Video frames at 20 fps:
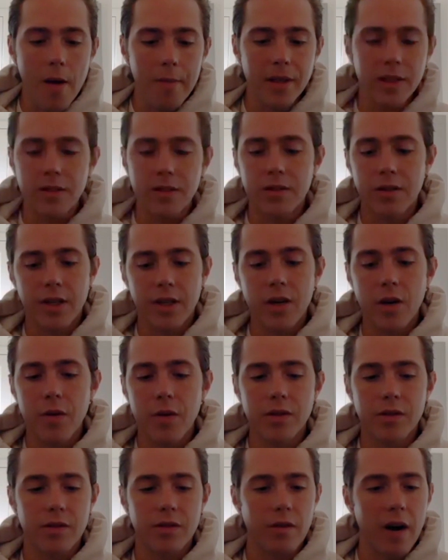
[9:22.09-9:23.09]
It's, you know,
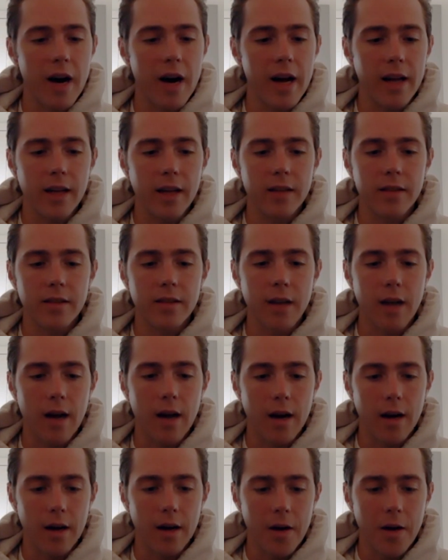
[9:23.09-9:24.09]
it's great.
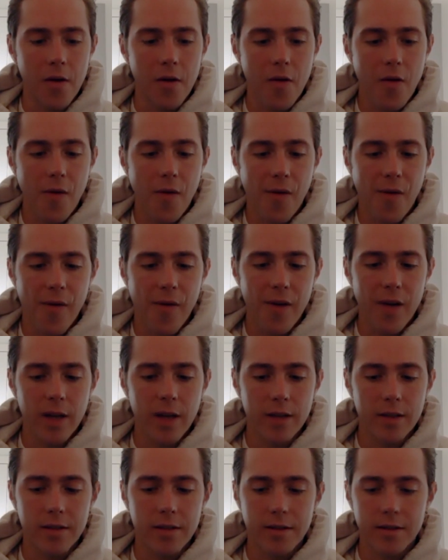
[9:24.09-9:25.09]

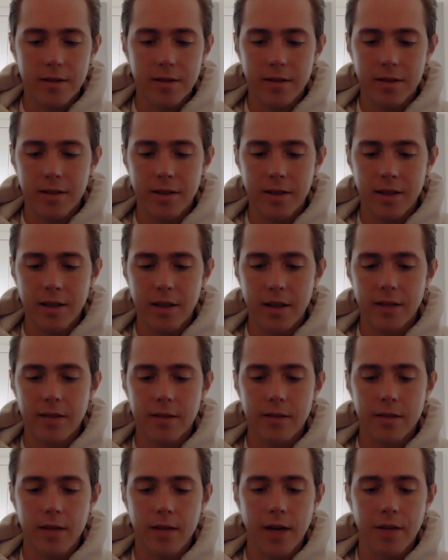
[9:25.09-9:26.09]
It's
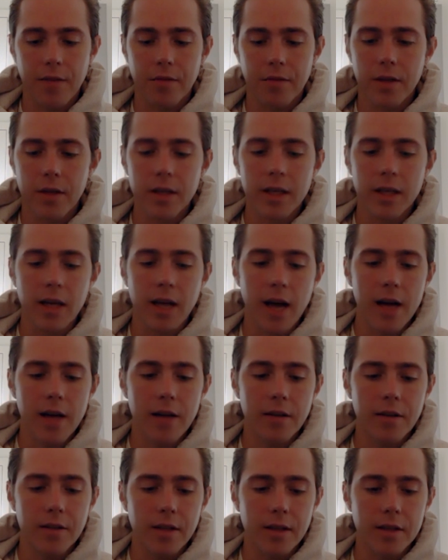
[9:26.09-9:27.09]
like really
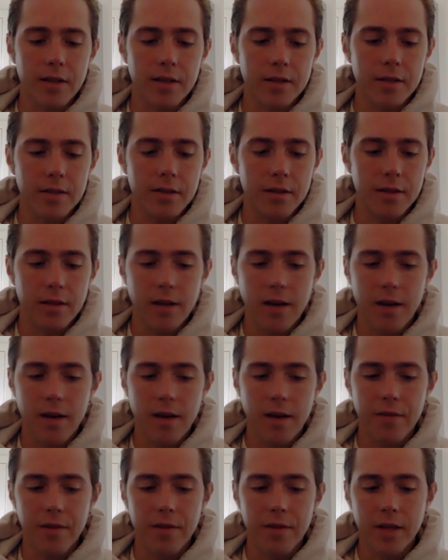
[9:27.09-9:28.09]
nice, because
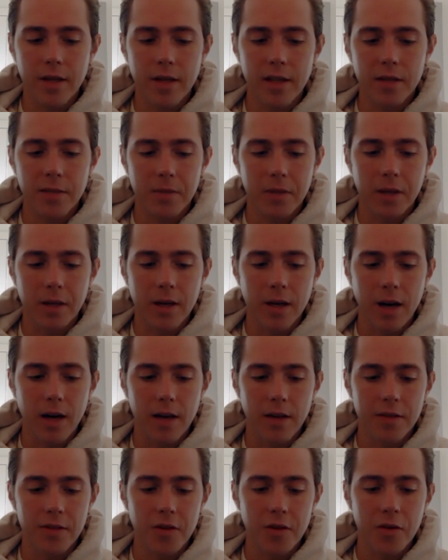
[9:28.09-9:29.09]
everything's been
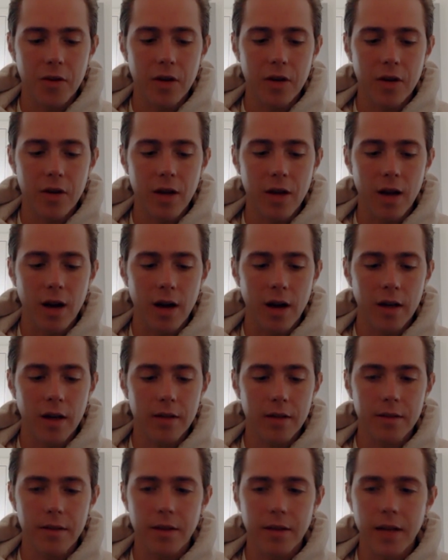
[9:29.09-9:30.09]
kind of so
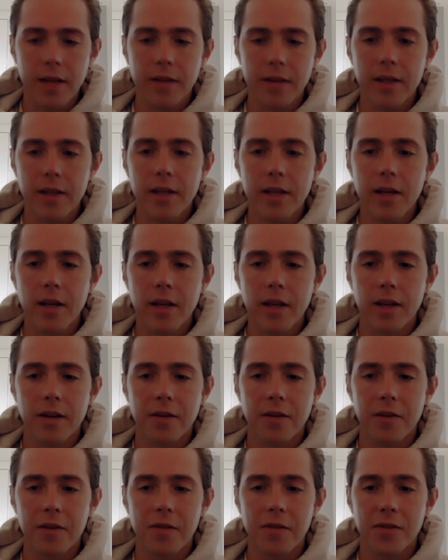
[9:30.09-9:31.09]
chaotic lately,
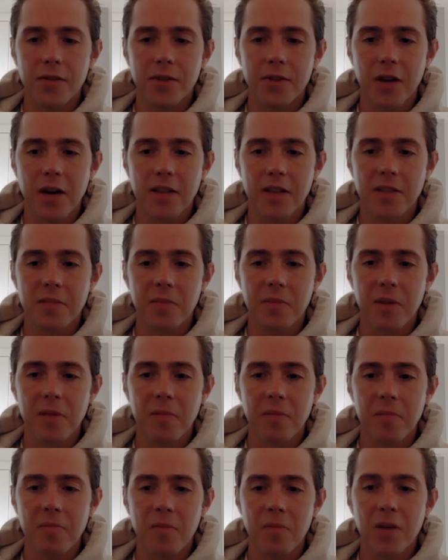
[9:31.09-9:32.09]
and there hasn't
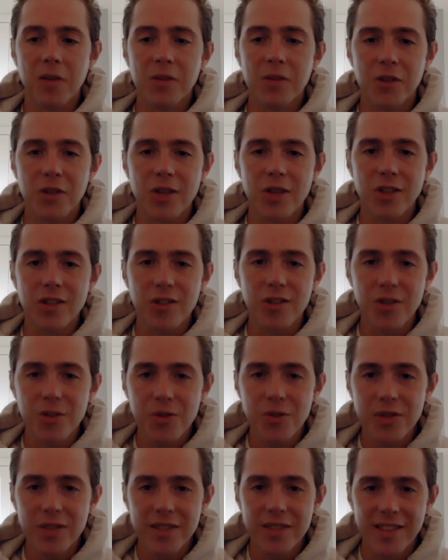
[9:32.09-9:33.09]
been much good
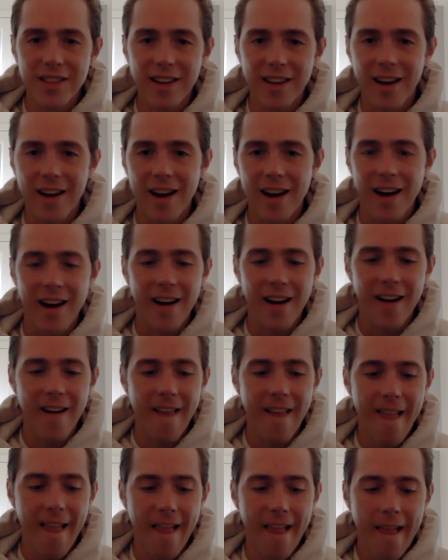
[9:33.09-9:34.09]
news,
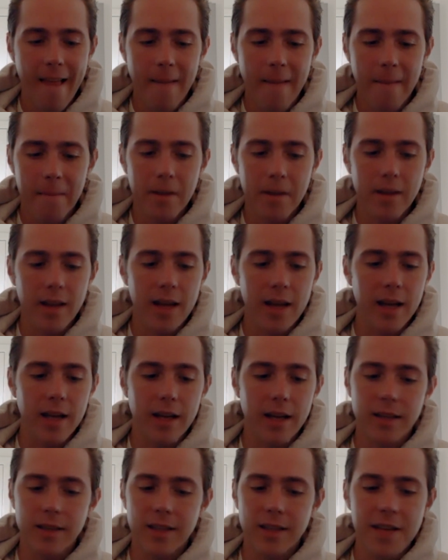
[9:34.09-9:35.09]
but
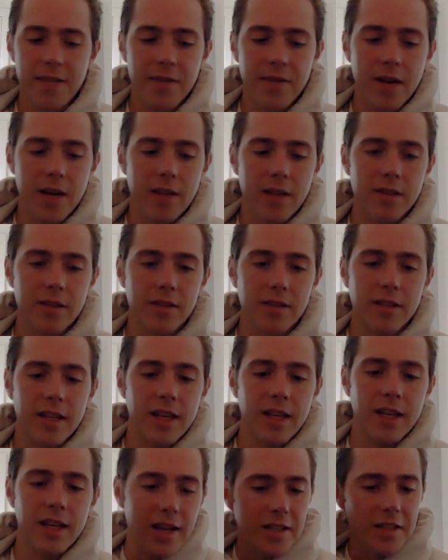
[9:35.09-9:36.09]
like even as a
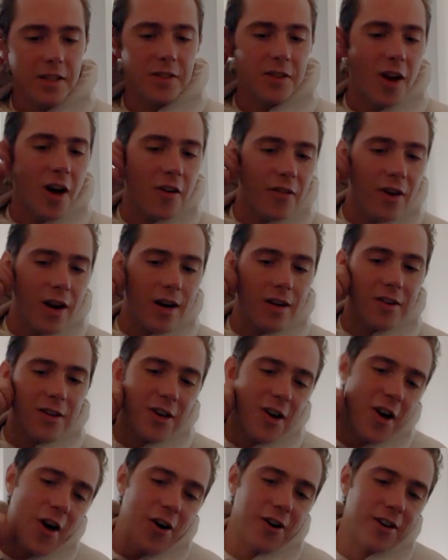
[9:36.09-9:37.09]
songwriter and
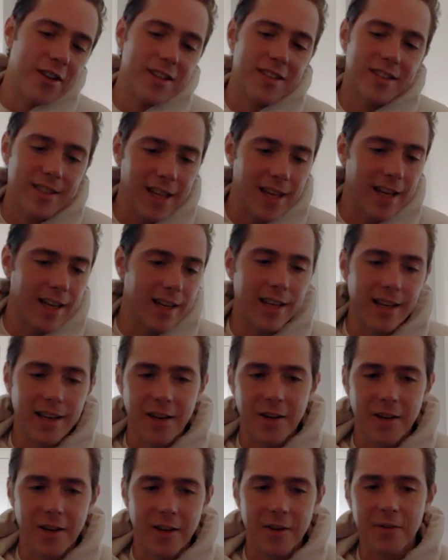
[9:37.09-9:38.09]
an artist, like, you
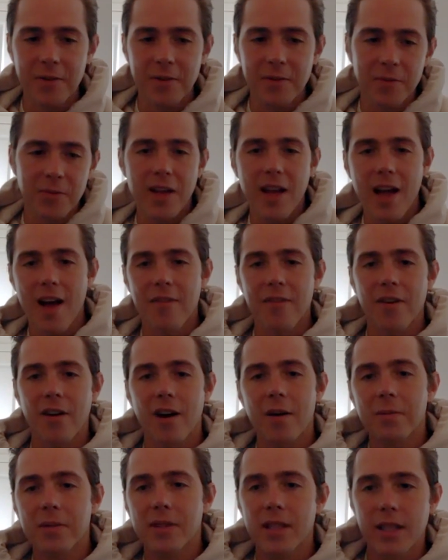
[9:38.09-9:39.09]
know, we have our
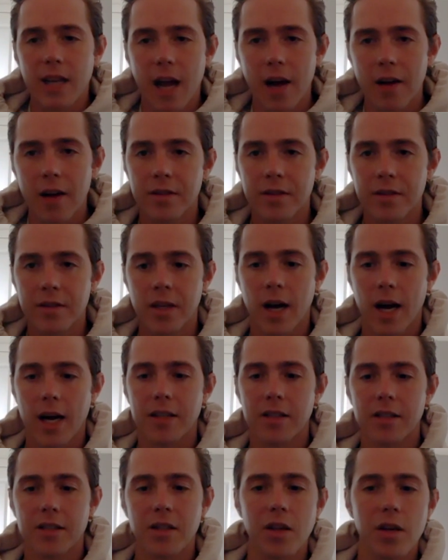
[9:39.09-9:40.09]
ups and downs and
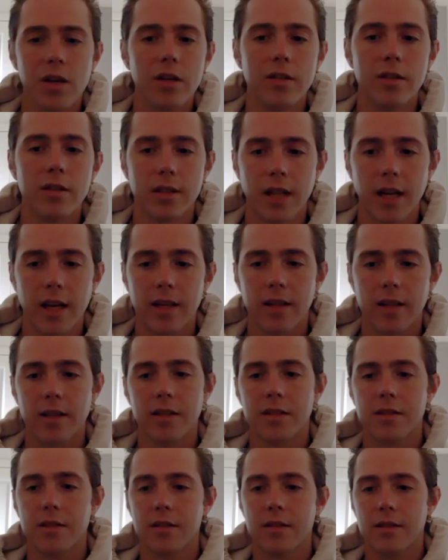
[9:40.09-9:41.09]
highs and lows, and like
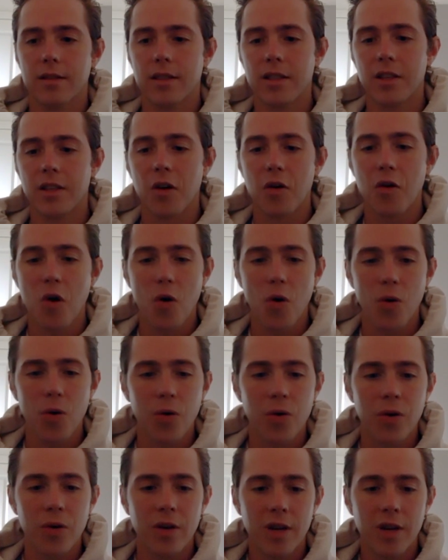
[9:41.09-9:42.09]
this, you know,
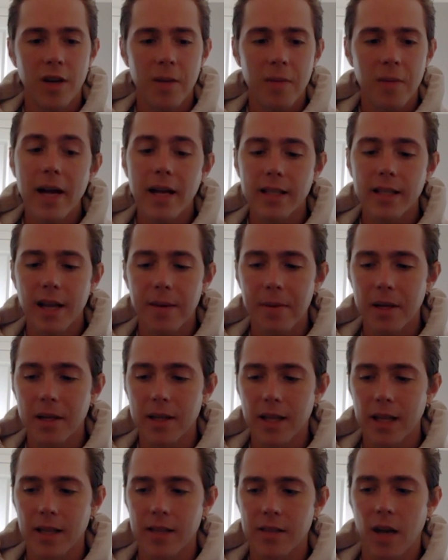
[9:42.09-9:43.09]
whole pandemic
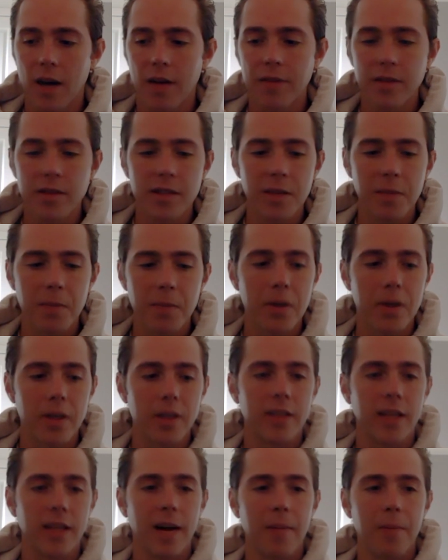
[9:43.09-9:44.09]
thing's obviously put a
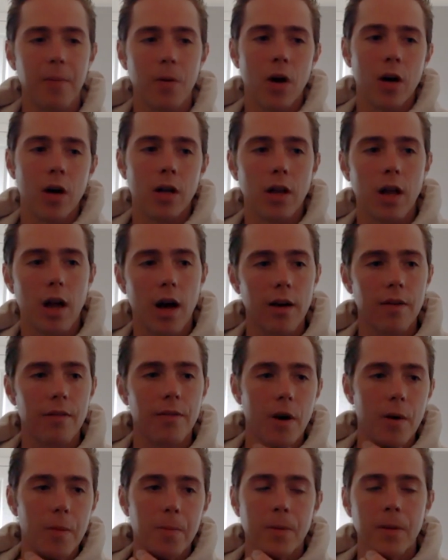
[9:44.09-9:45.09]
damper on a lot of
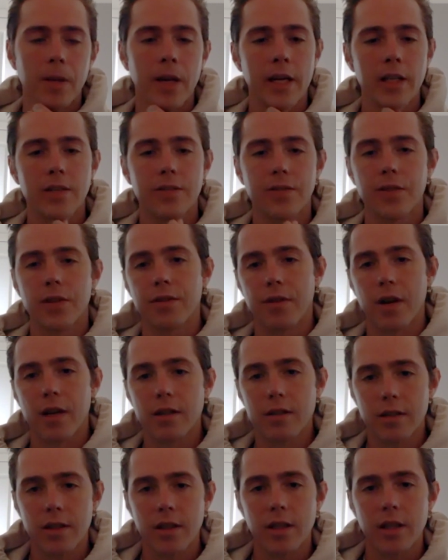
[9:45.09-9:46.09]
our plans for the rest
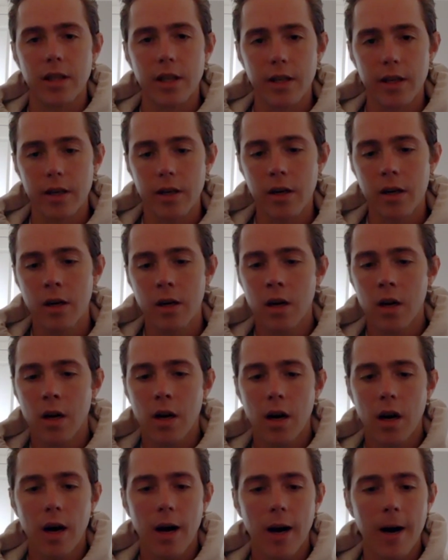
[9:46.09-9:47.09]
of the year.
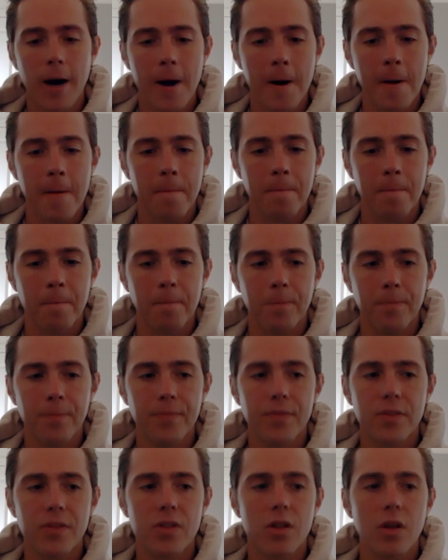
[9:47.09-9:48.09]

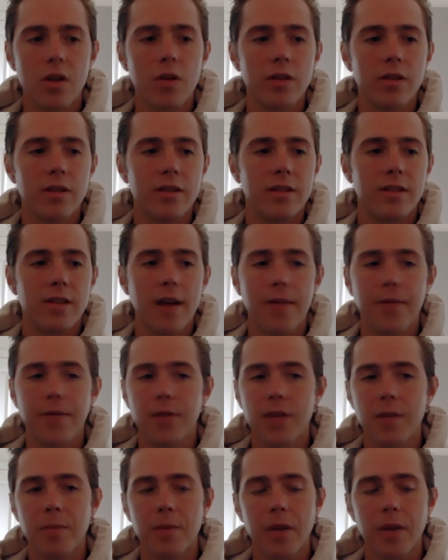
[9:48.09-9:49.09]
So it's
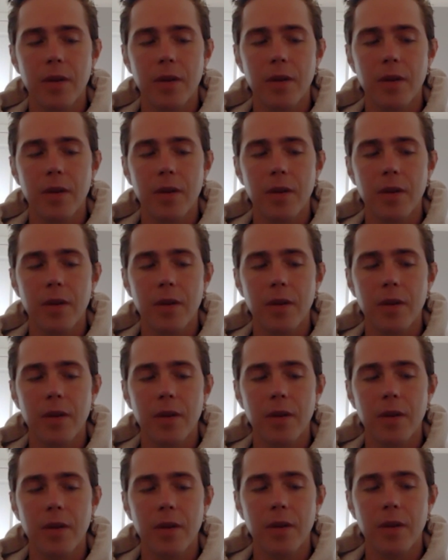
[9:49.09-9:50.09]
definitely been a huge
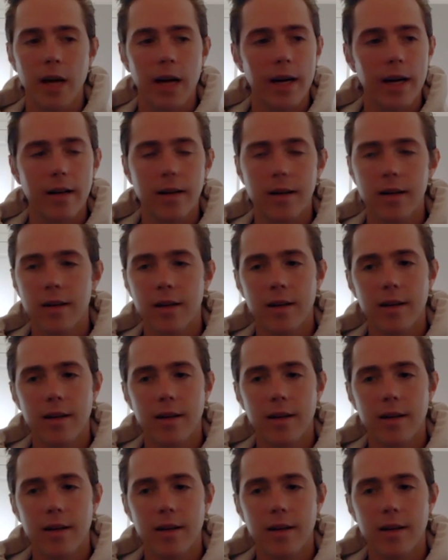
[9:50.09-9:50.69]
boost. Like,